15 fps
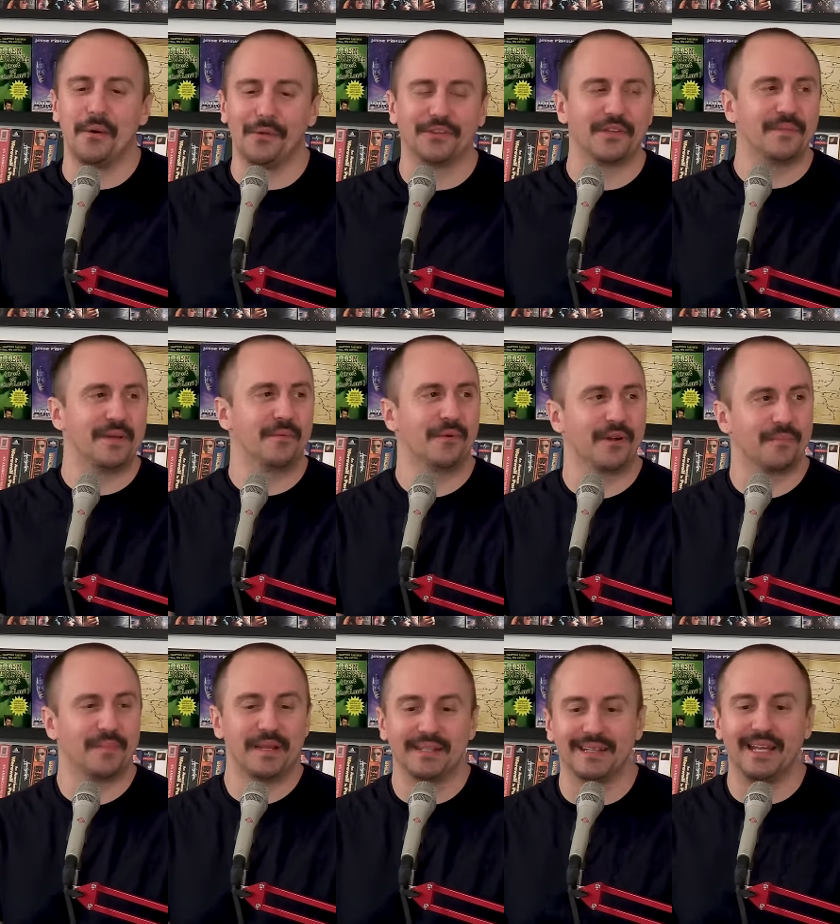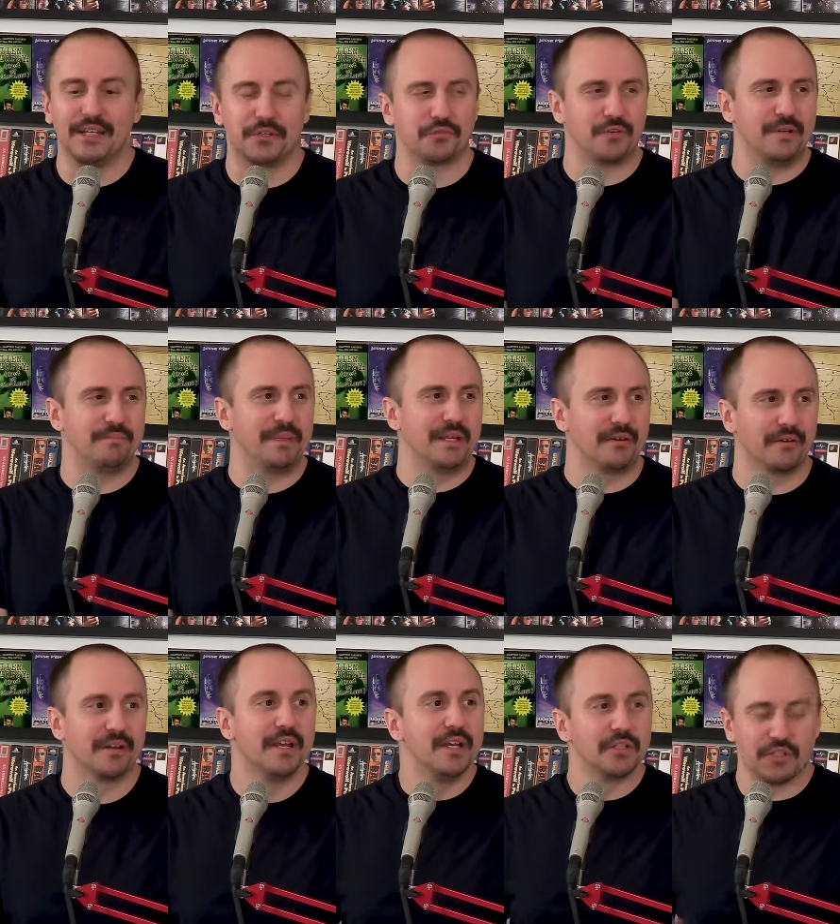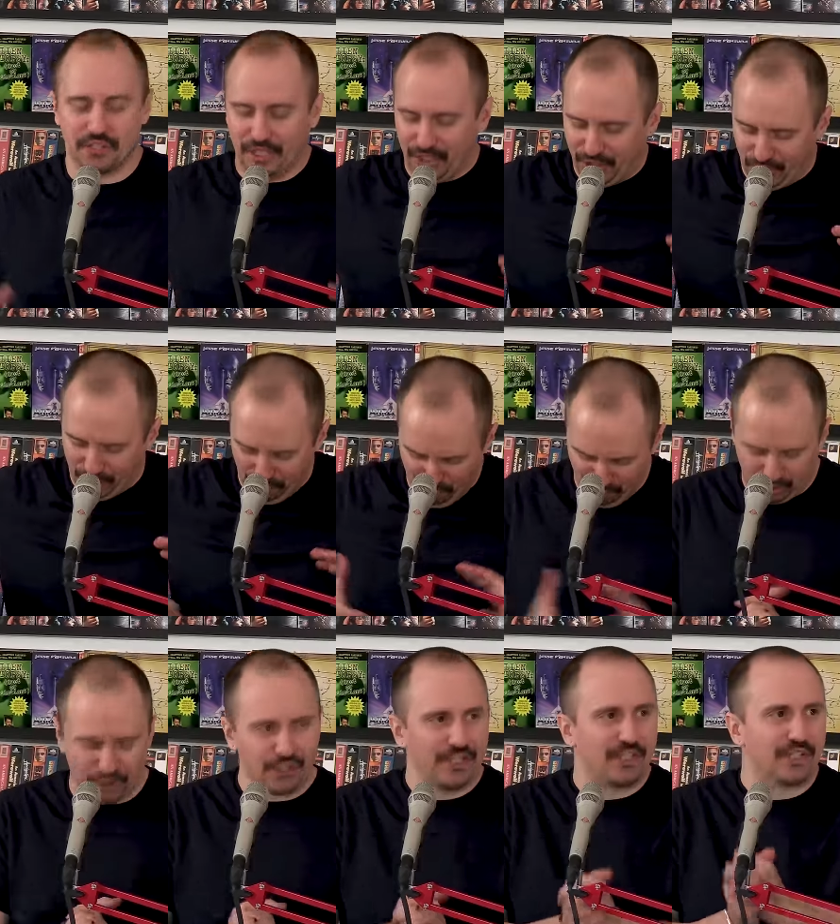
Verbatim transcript: ultimate would have been like Treebeard just like smushing